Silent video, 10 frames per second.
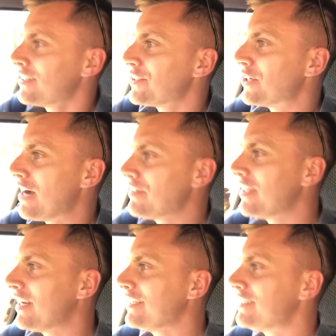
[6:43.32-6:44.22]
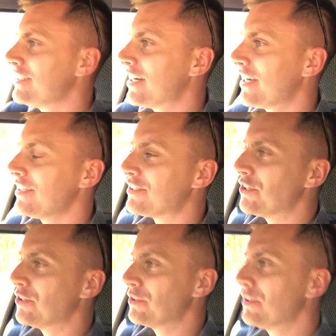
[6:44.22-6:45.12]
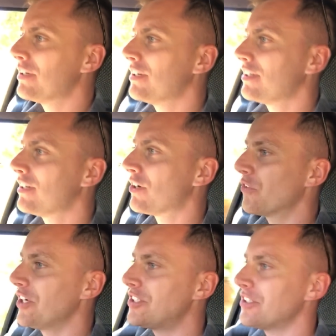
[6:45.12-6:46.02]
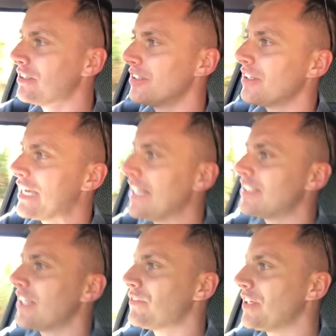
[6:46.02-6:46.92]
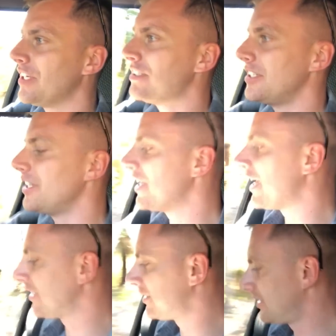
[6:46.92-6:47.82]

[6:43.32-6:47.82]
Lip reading: Driving the 1992 original HSV GTS.